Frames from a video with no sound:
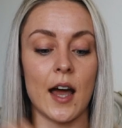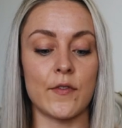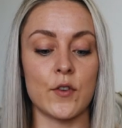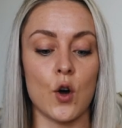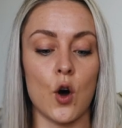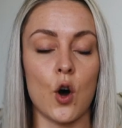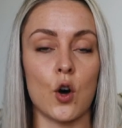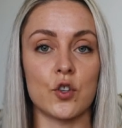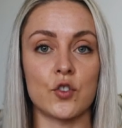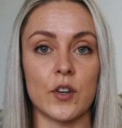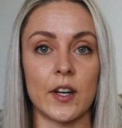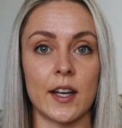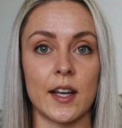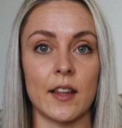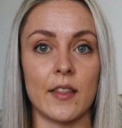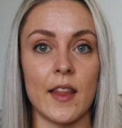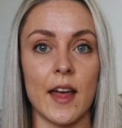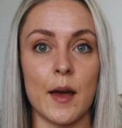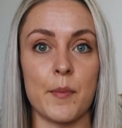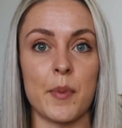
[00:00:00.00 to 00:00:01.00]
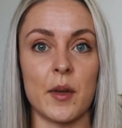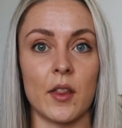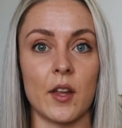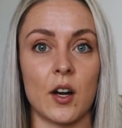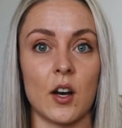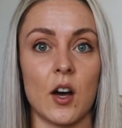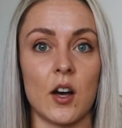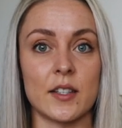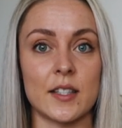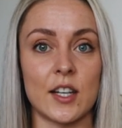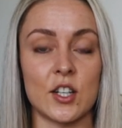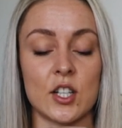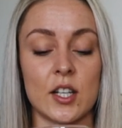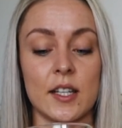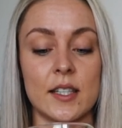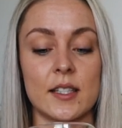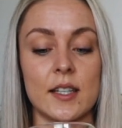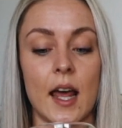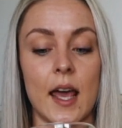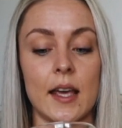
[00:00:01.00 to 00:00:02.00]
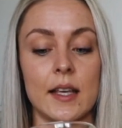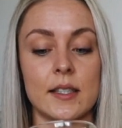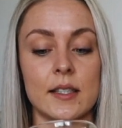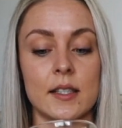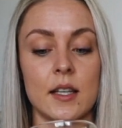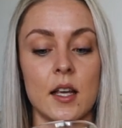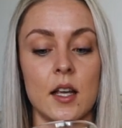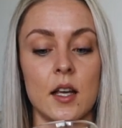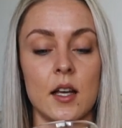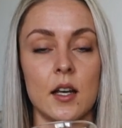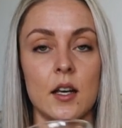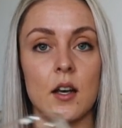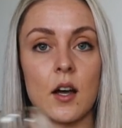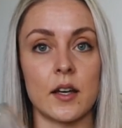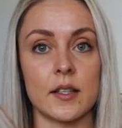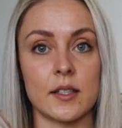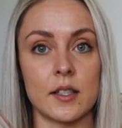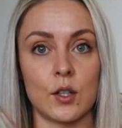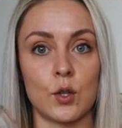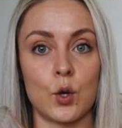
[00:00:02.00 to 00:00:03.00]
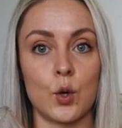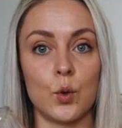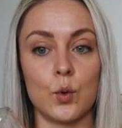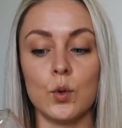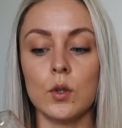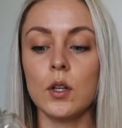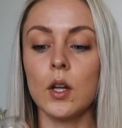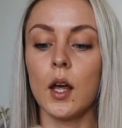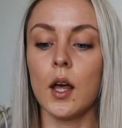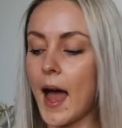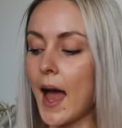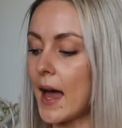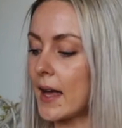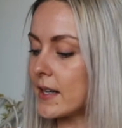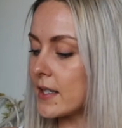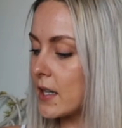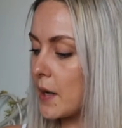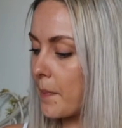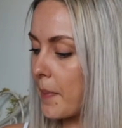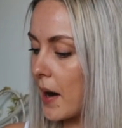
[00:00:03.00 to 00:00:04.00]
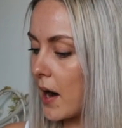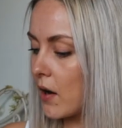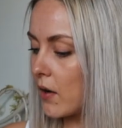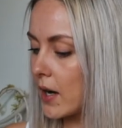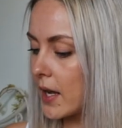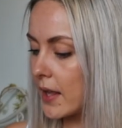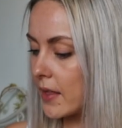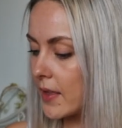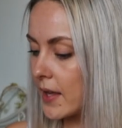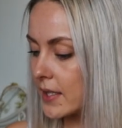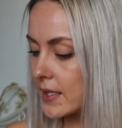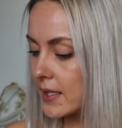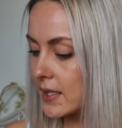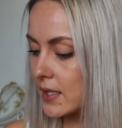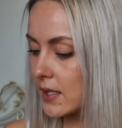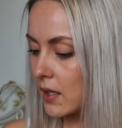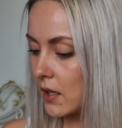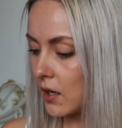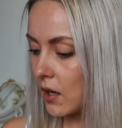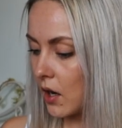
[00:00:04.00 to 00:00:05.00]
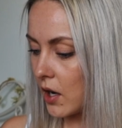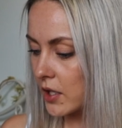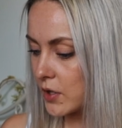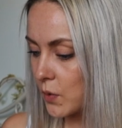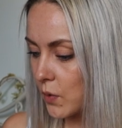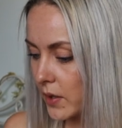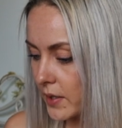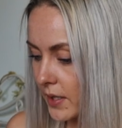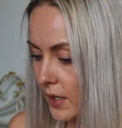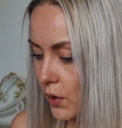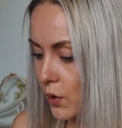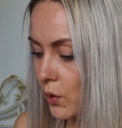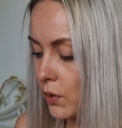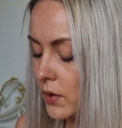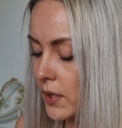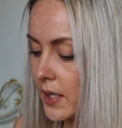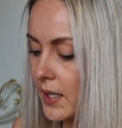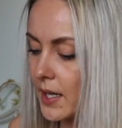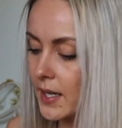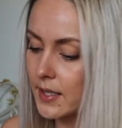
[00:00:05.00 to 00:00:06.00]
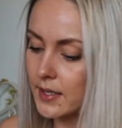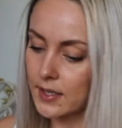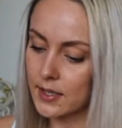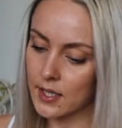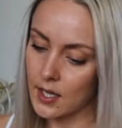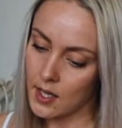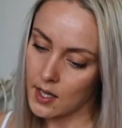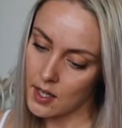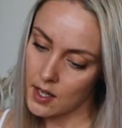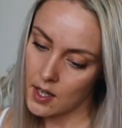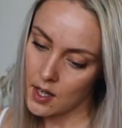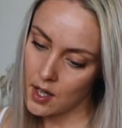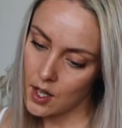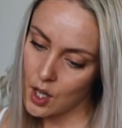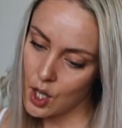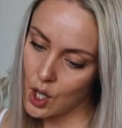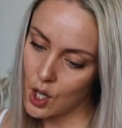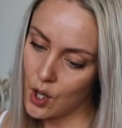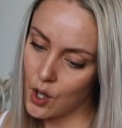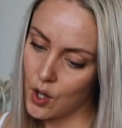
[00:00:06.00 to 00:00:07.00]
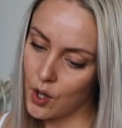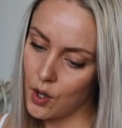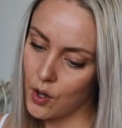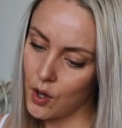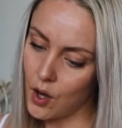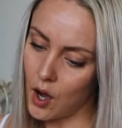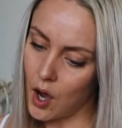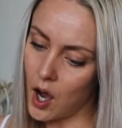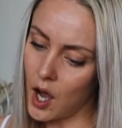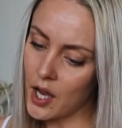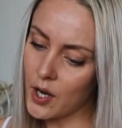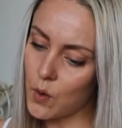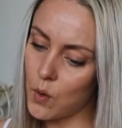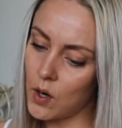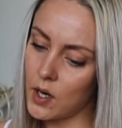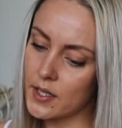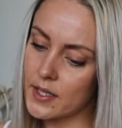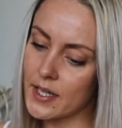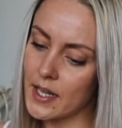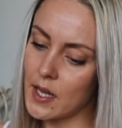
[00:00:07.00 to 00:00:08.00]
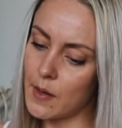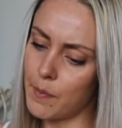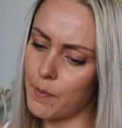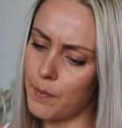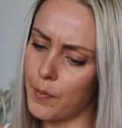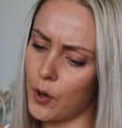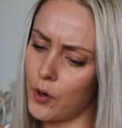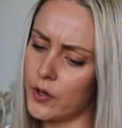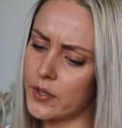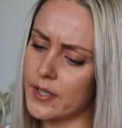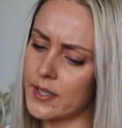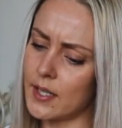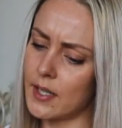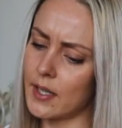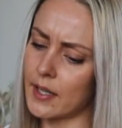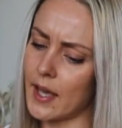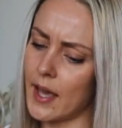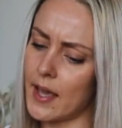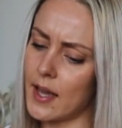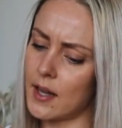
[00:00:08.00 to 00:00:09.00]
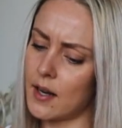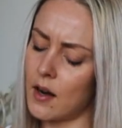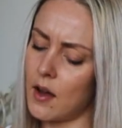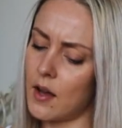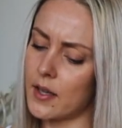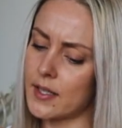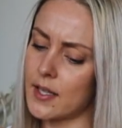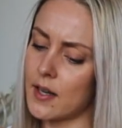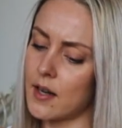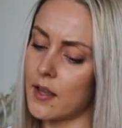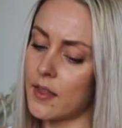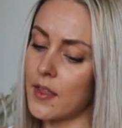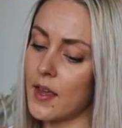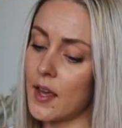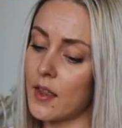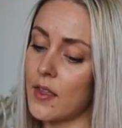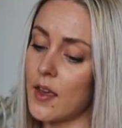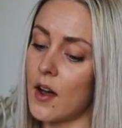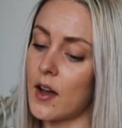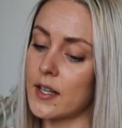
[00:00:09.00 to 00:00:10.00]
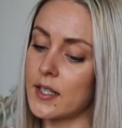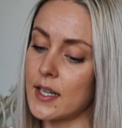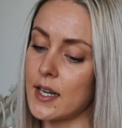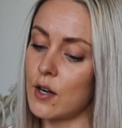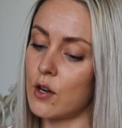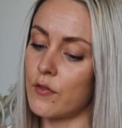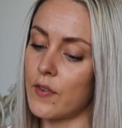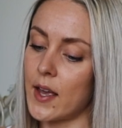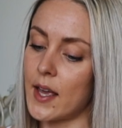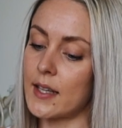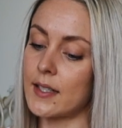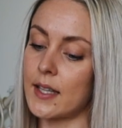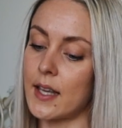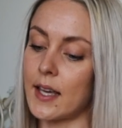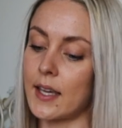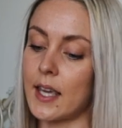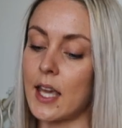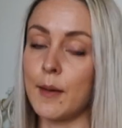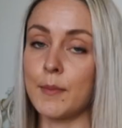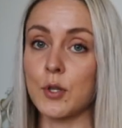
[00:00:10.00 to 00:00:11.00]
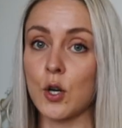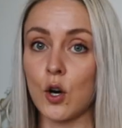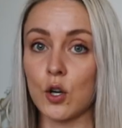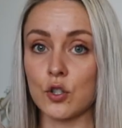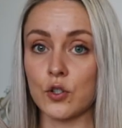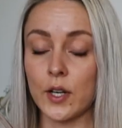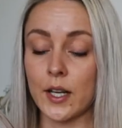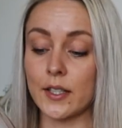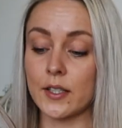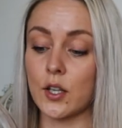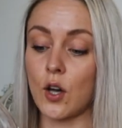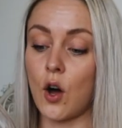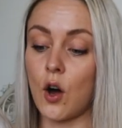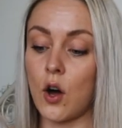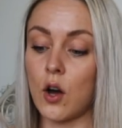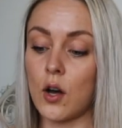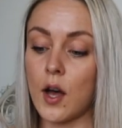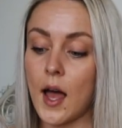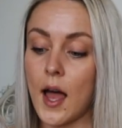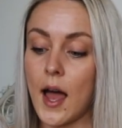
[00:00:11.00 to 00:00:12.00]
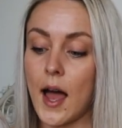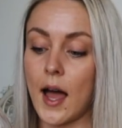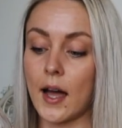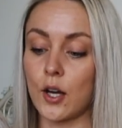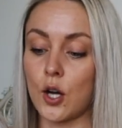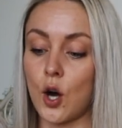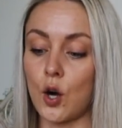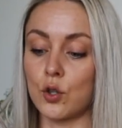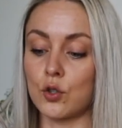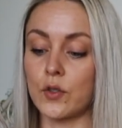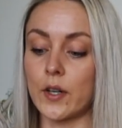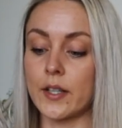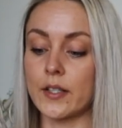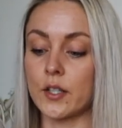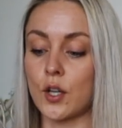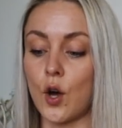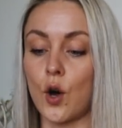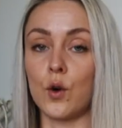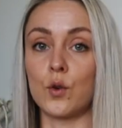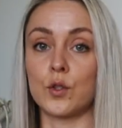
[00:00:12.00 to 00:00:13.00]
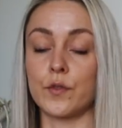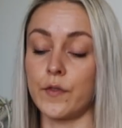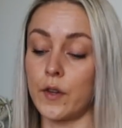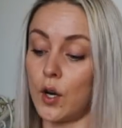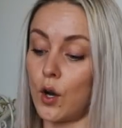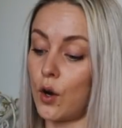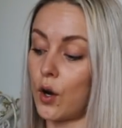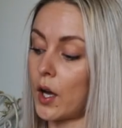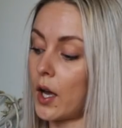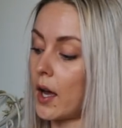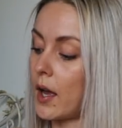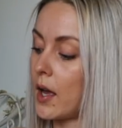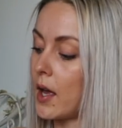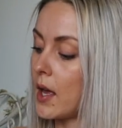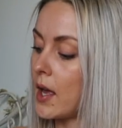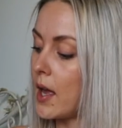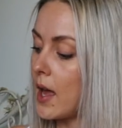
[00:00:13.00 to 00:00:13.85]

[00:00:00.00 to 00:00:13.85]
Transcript: have your hot drink in there, but the glass actually stays nice and cool. And apparently this glass, what is it called? It is high quality borosilicate glass. And I think the idea of it is that it keeps hot drinks hot and cold drinks cold for longer.